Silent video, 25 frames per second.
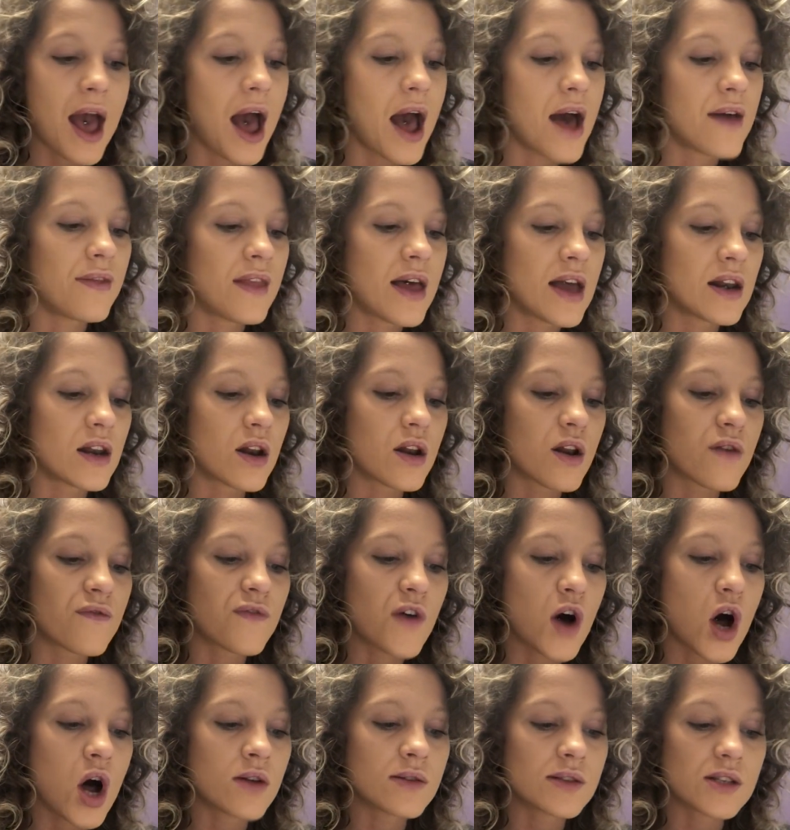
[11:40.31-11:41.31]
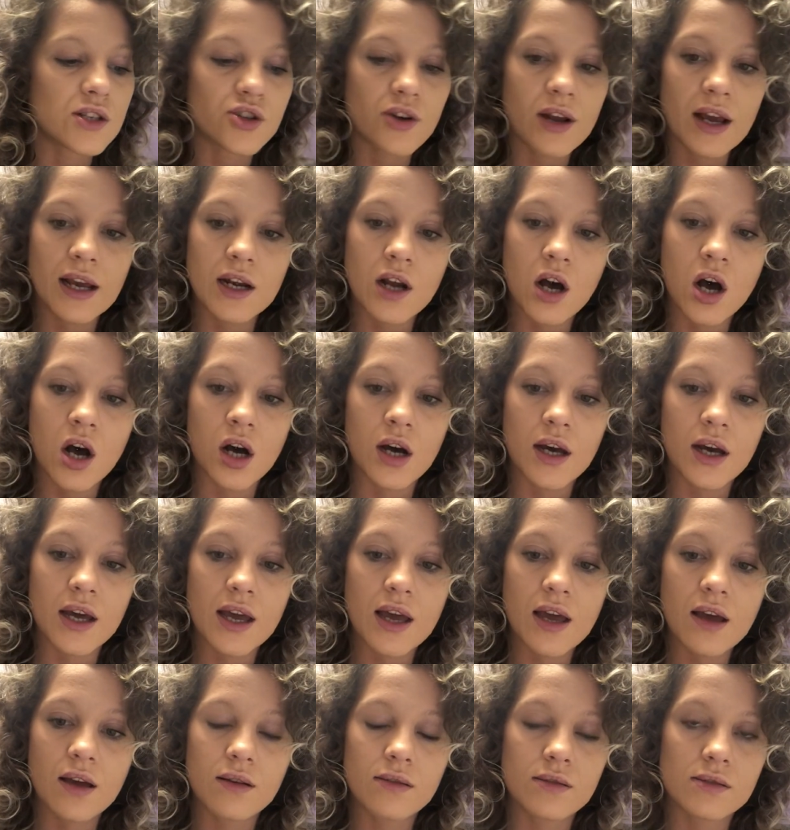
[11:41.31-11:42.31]
And then an advanced trainer,
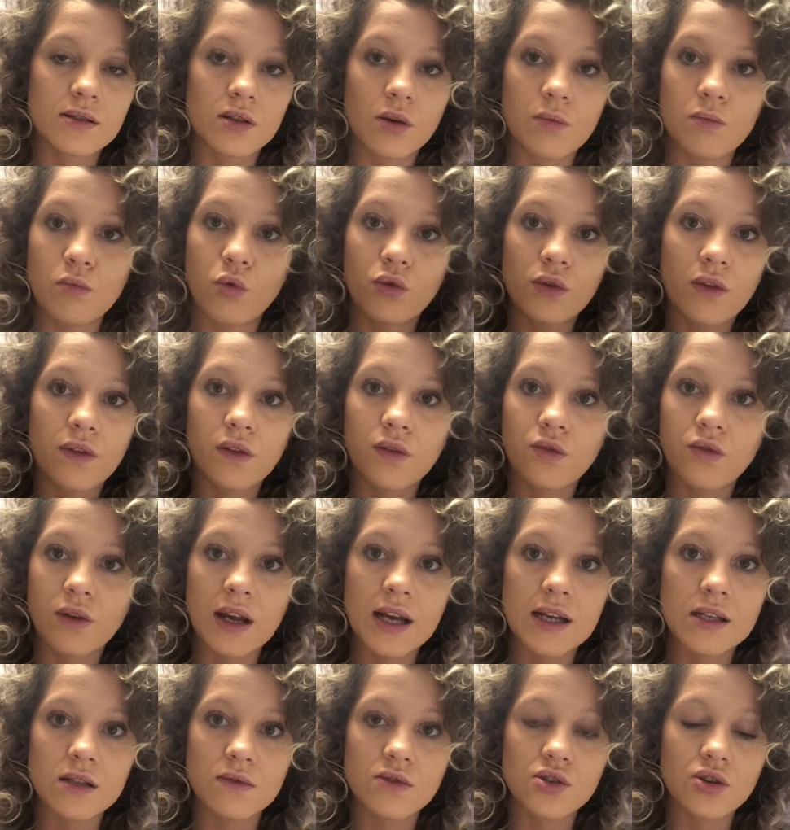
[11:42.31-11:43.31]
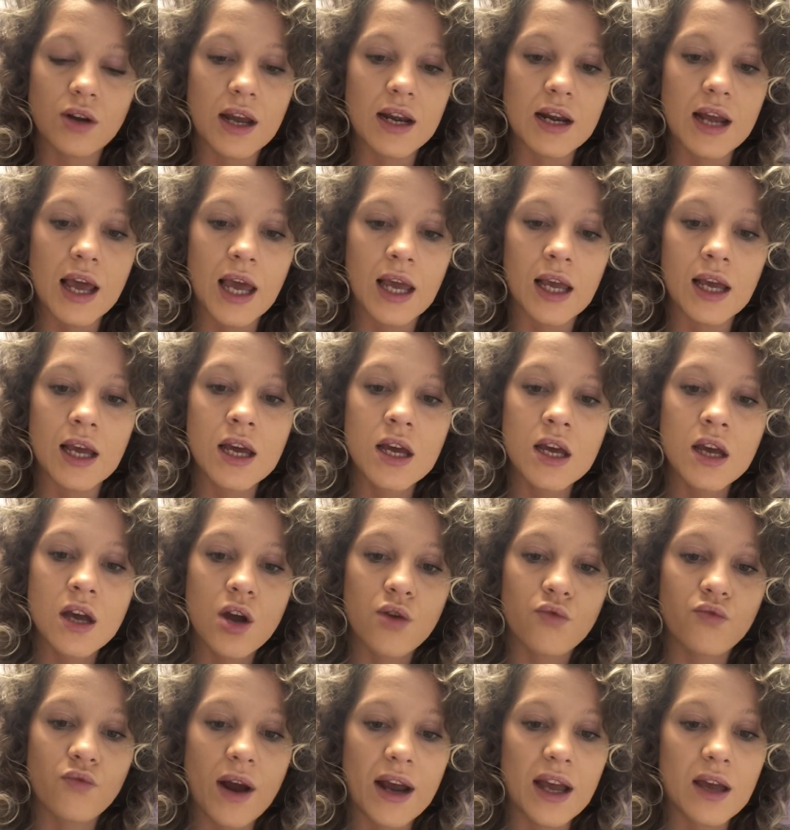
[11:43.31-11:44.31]
so more than 3 years of training,
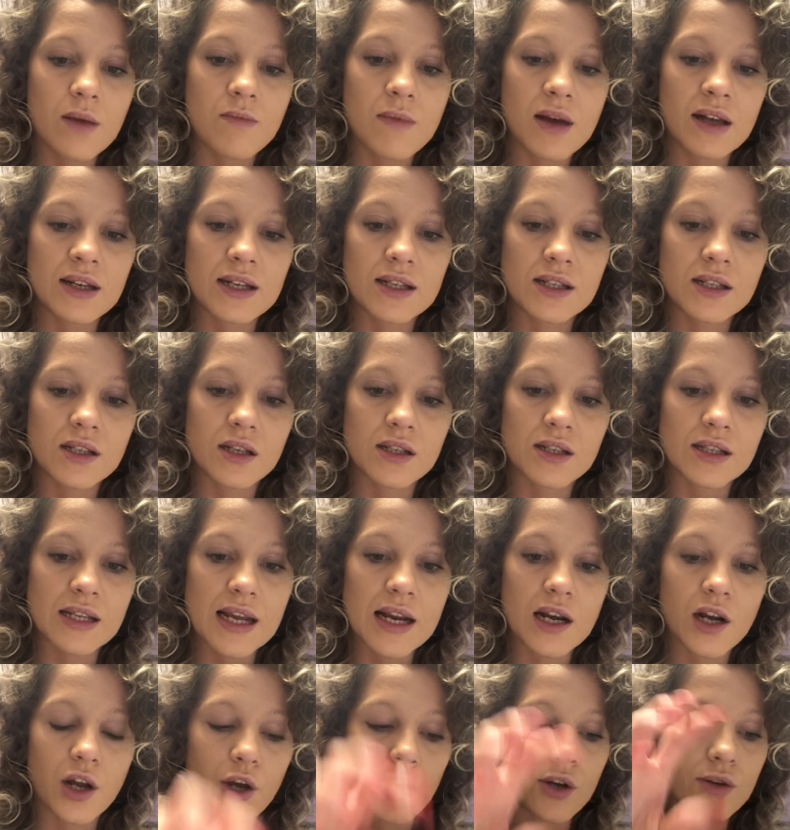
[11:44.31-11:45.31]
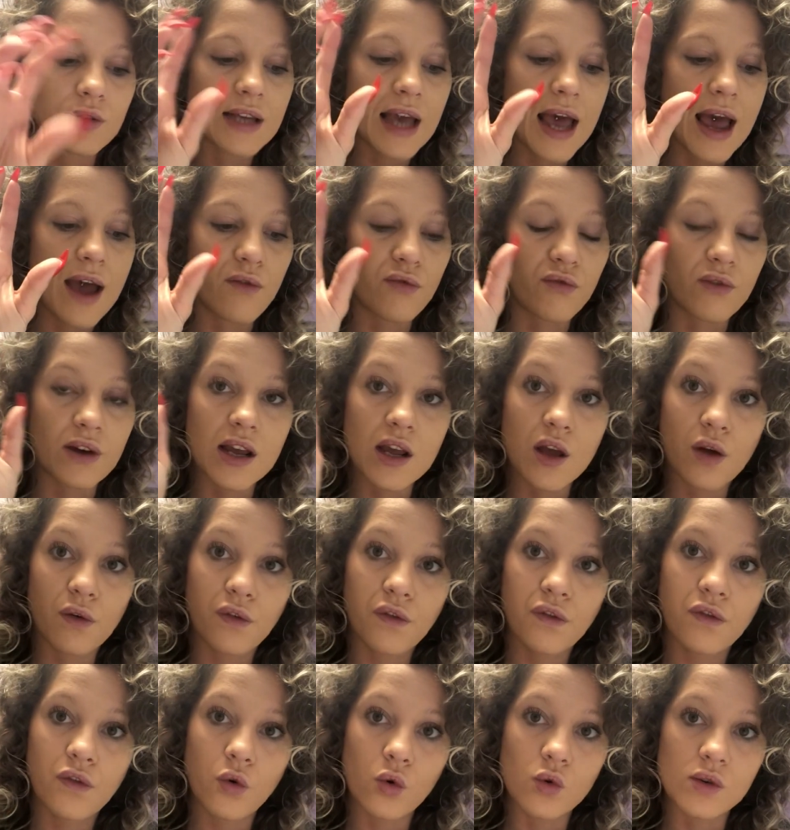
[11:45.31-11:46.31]
recommended to deload every
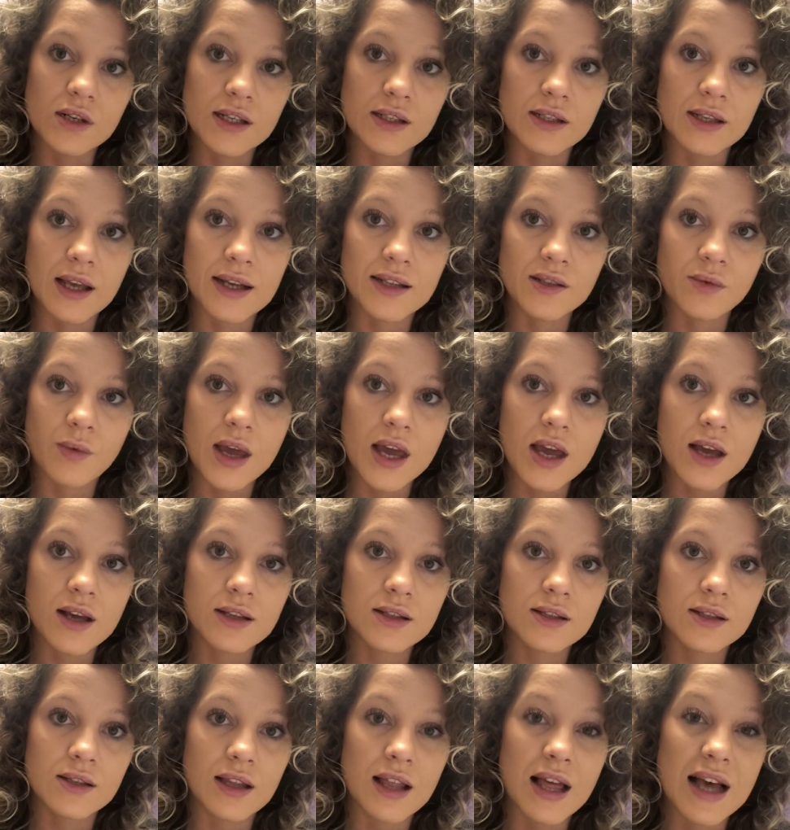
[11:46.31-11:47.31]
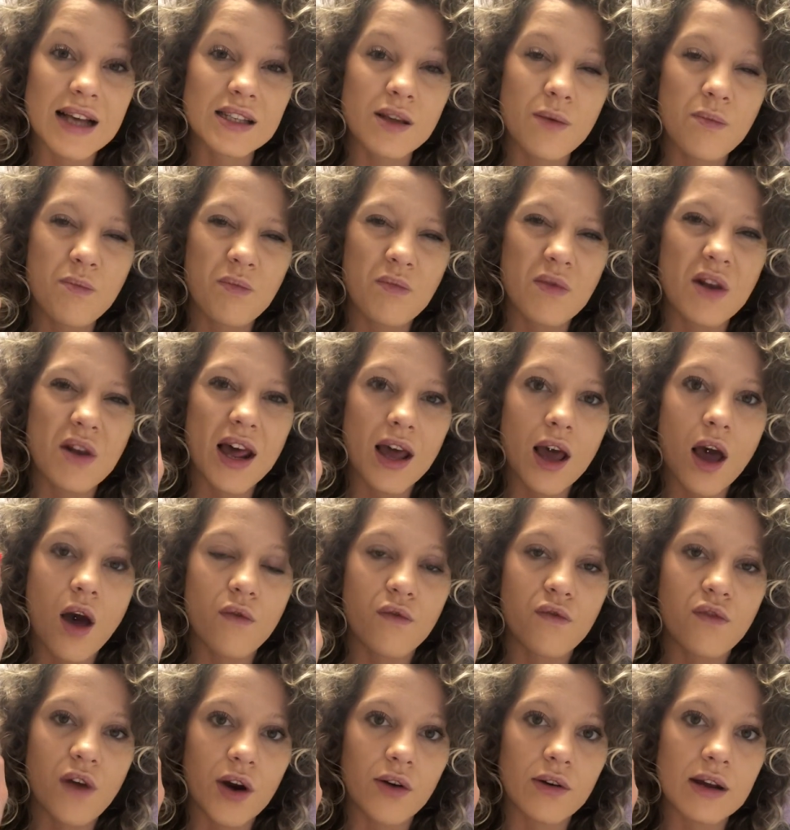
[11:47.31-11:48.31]
4 to 6 weeks. So that's a
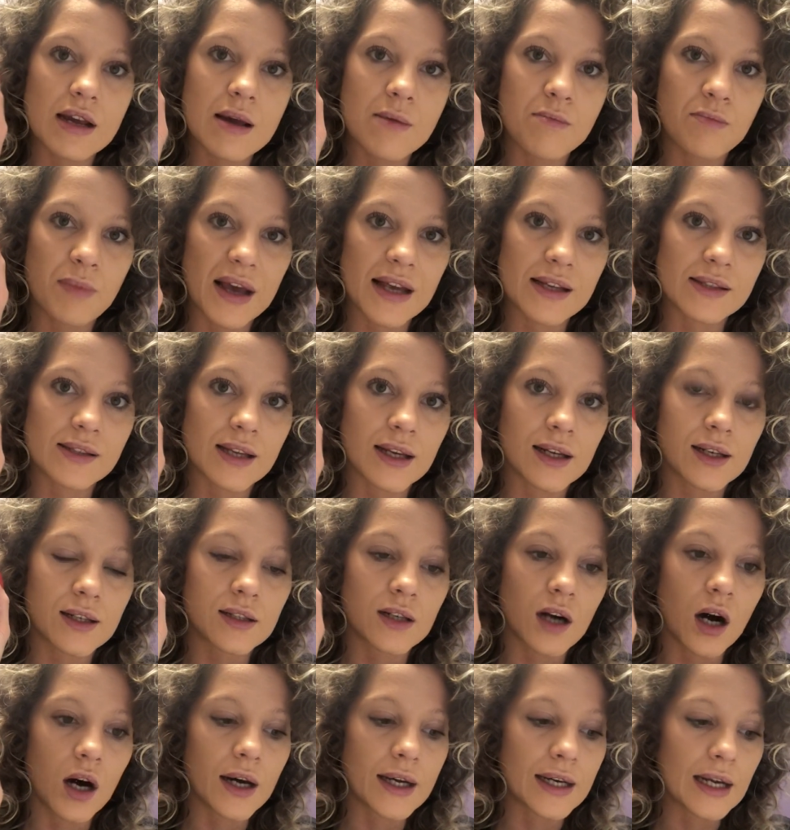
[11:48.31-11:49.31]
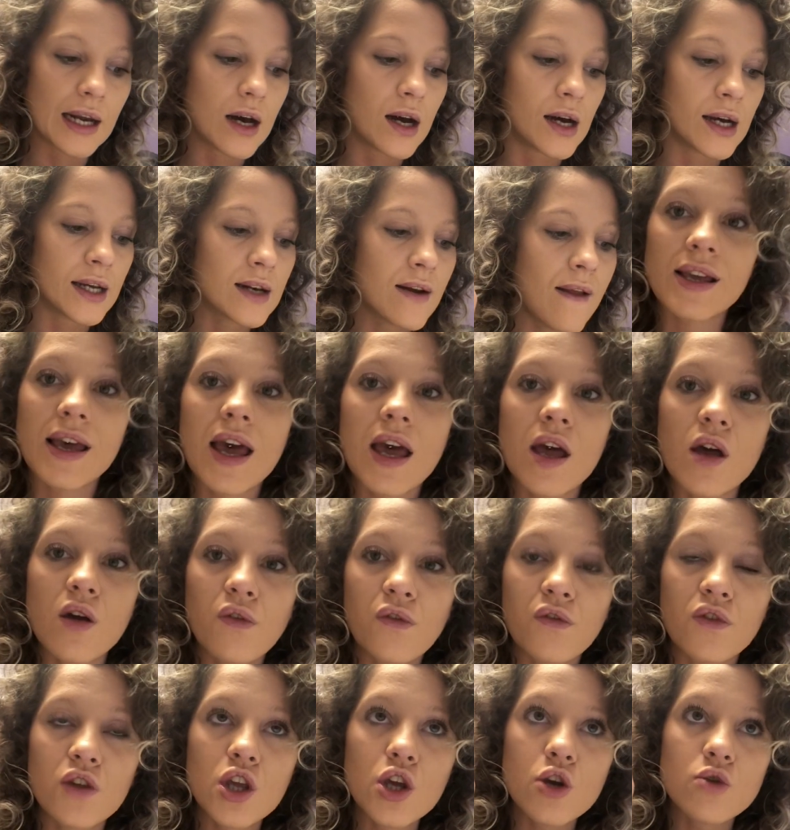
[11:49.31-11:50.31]
very basic guideline.
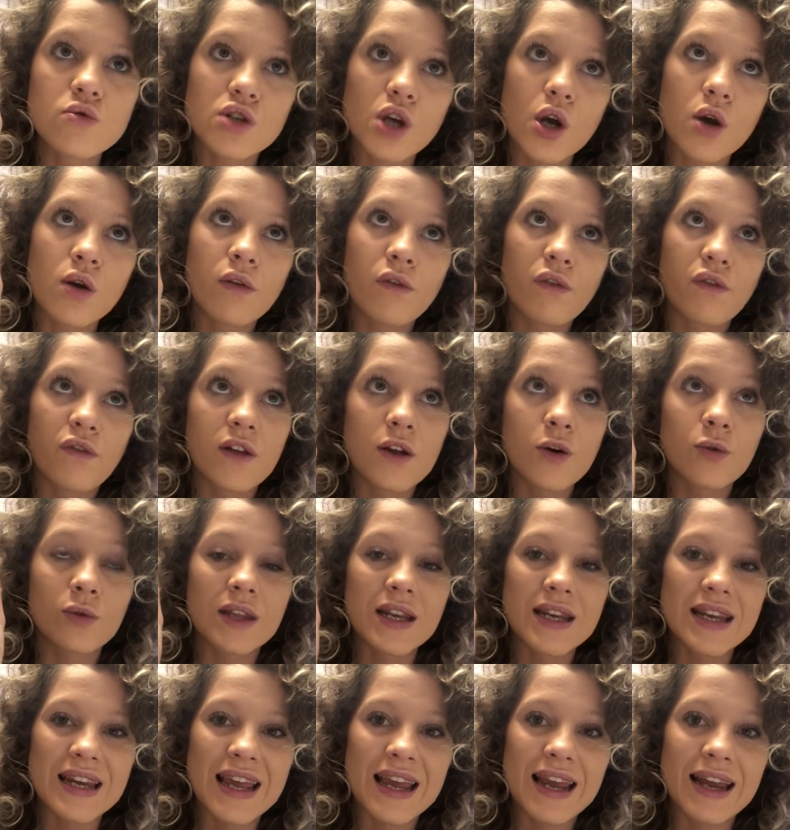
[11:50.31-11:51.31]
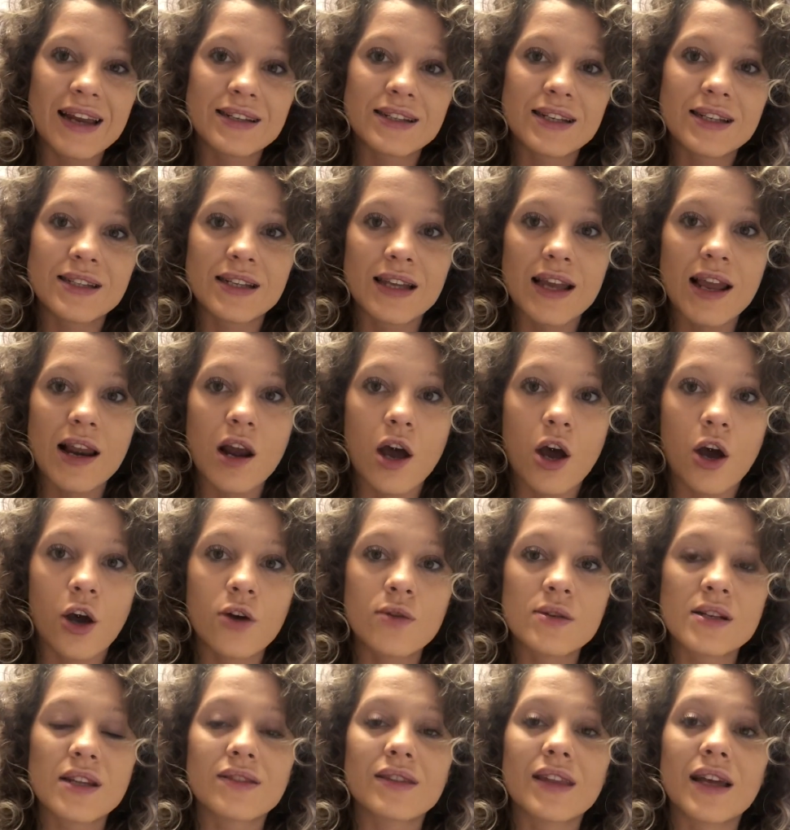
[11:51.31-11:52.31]
If you don't feel the need to
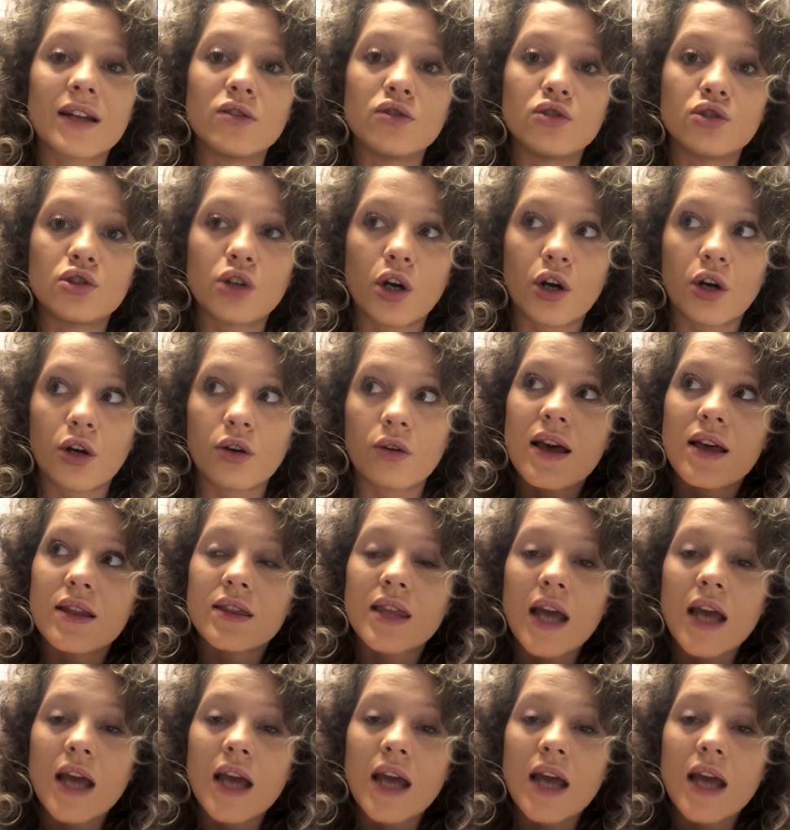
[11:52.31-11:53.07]
deload, then don't.